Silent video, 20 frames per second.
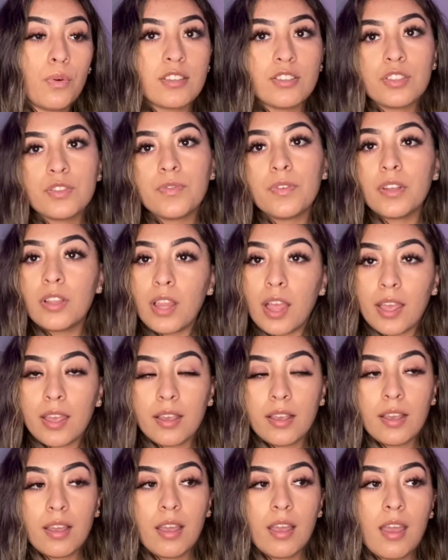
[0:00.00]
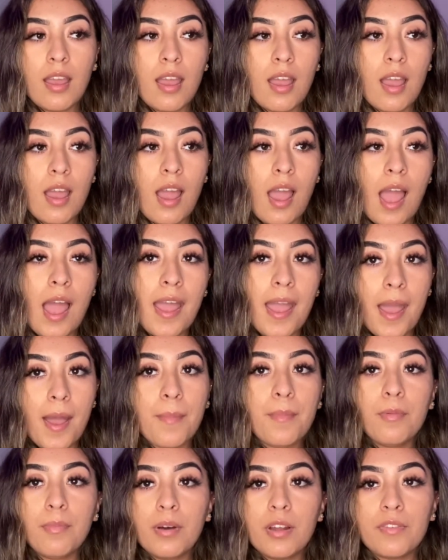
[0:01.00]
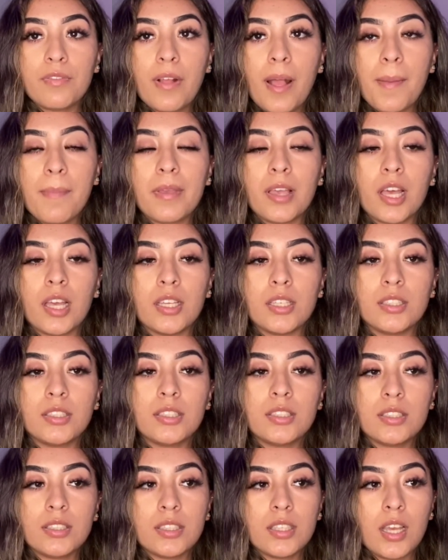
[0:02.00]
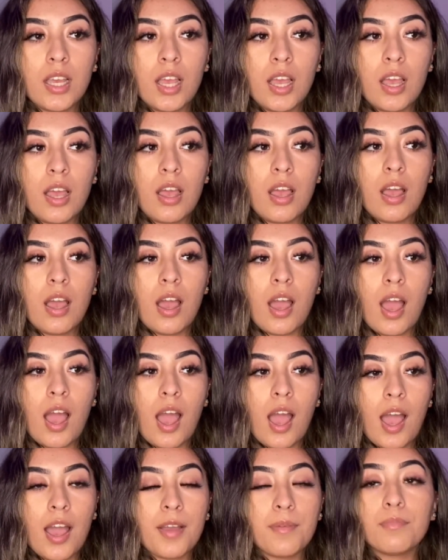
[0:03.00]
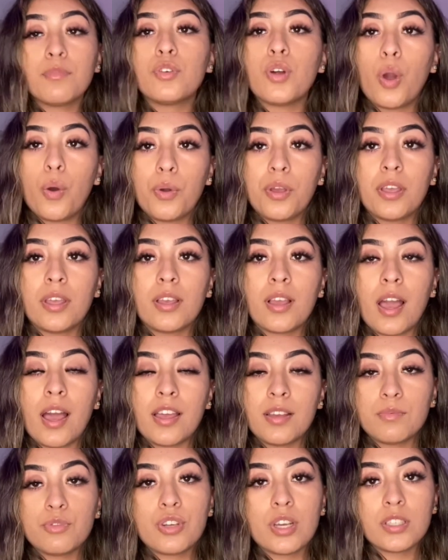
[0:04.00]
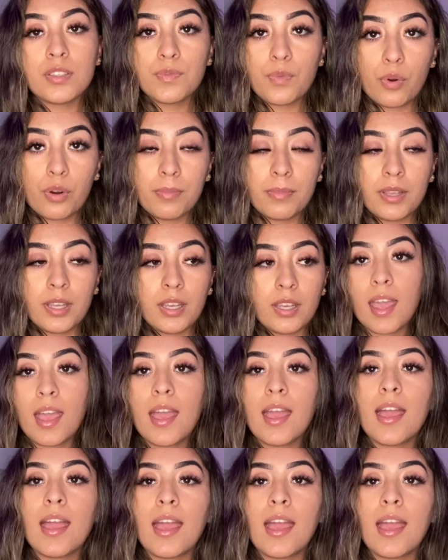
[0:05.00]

I just feel like I am a butterfly because I'm growing, I'm transforming.